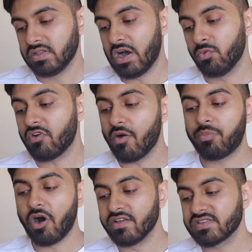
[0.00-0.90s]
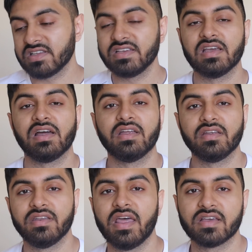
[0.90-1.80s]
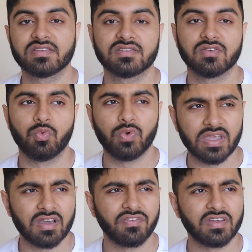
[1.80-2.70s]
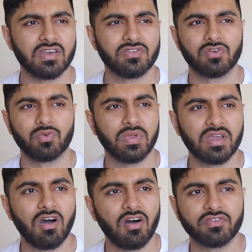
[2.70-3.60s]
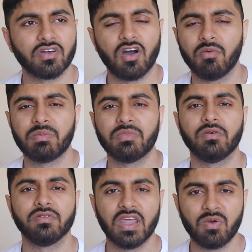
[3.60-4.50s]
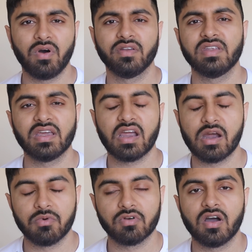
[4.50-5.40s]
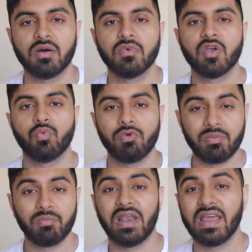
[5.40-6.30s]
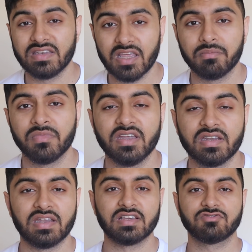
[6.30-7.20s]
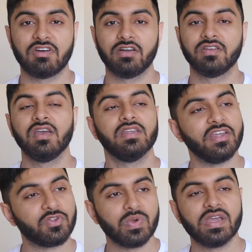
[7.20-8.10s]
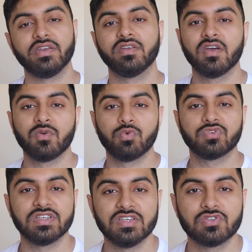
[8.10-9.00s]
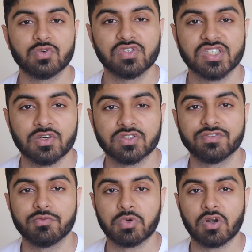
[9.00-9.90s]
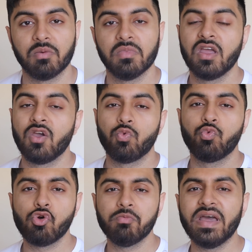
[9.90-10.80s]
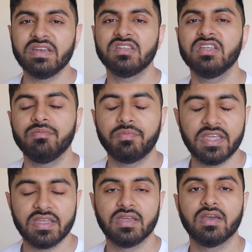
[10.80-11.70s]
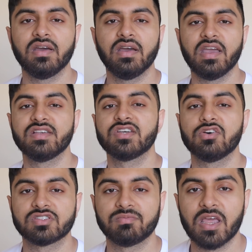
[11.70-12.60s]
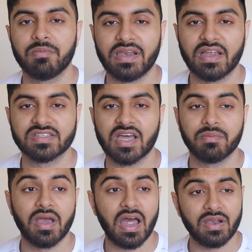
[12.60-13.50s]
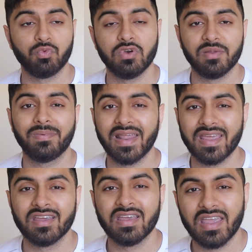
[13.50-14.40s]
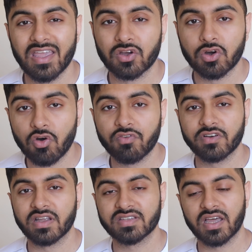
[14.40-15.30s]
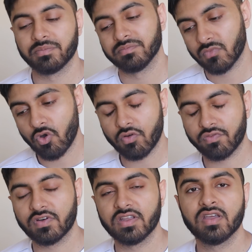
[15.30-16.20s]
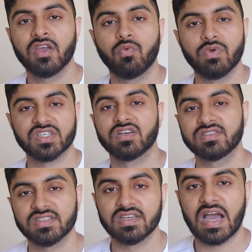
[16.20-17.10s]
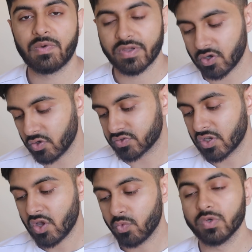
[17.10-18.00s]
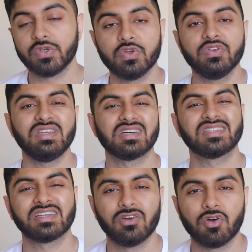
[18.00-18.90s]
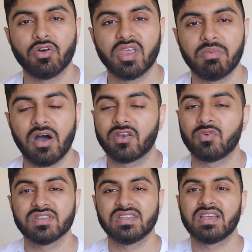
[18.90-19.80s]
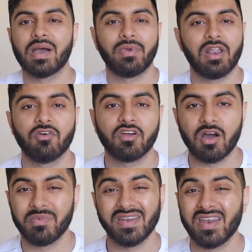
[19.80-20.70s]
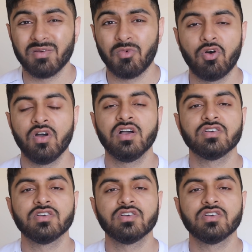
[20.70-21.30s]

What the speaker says: Now, we've got Barnsley next week, I think it is, or the week after, I can't remember. They won their Carabao Cup. We played them in the next round. They tweeted, "We'll see you soon, Chelsea Football Club." Will Mendy be a Chelsea player by that time? And will he play in goal for that time? Hopefully, we shall see how it goes. We do need our second goalkeeper. I don't want to see Caballero come in anymore.